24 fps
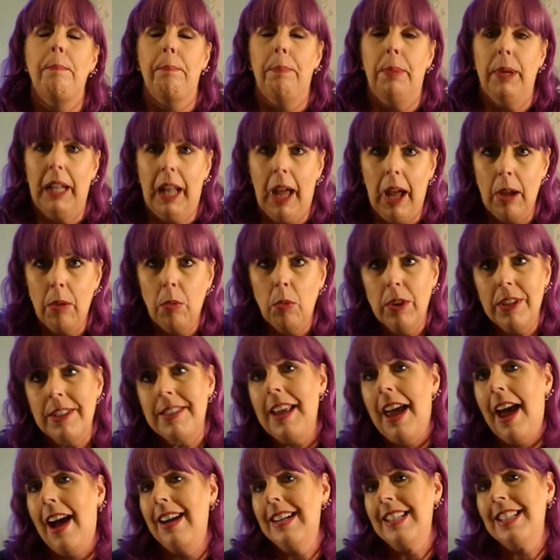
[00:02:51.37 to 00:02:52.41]
But I was
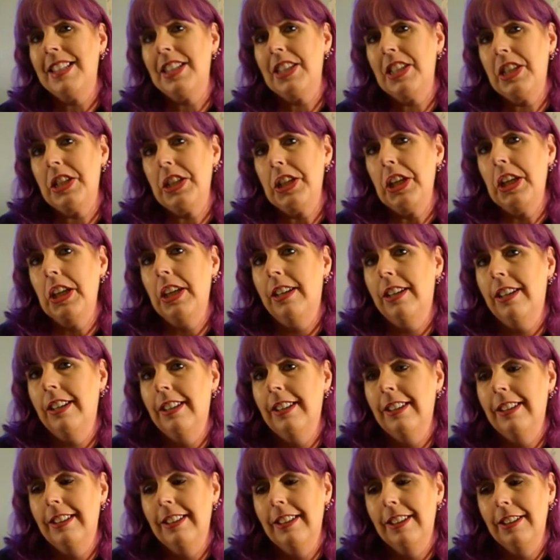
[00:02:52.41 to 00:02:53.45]
asked
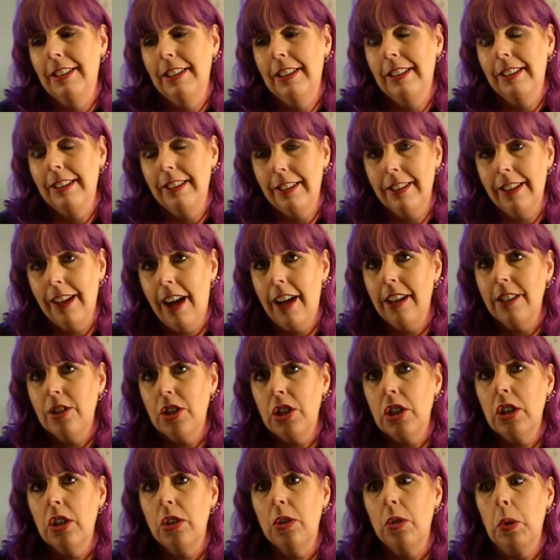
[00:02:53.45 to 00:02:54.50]
not
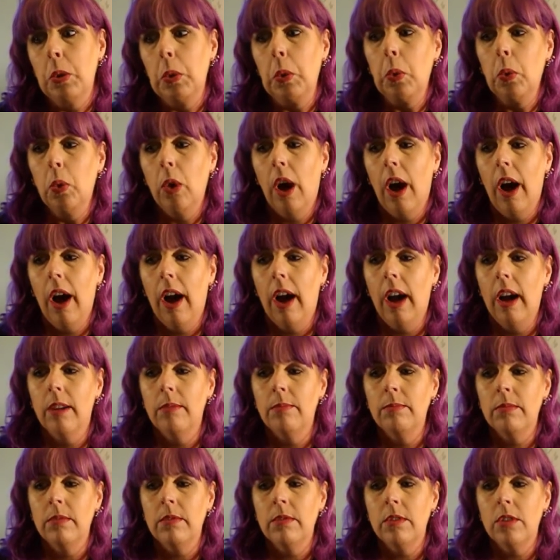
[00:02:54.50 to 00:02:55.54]
to,
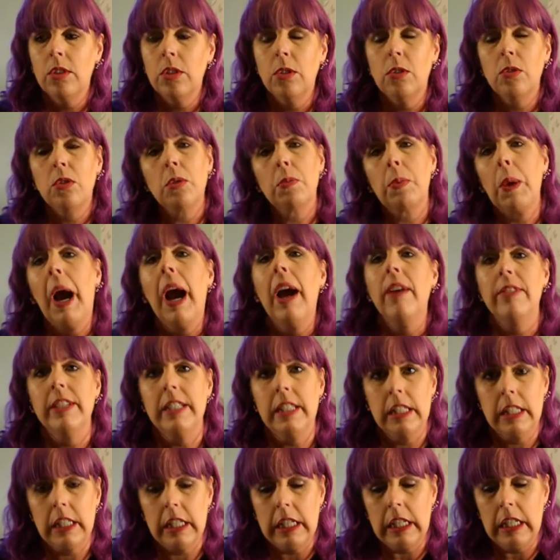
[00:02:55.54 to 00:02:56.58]
due to
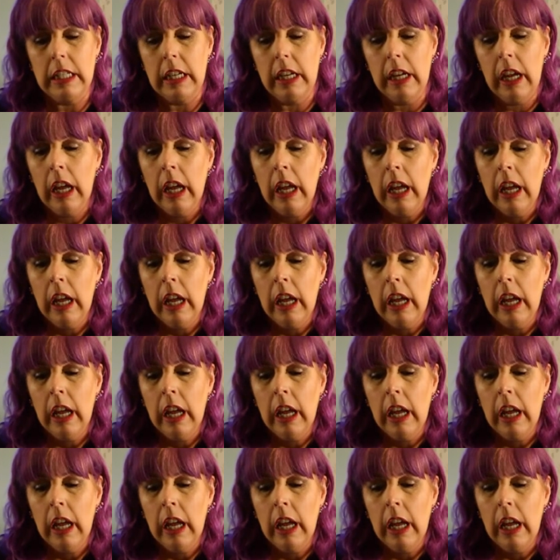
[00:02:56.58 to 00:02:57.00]
privacy.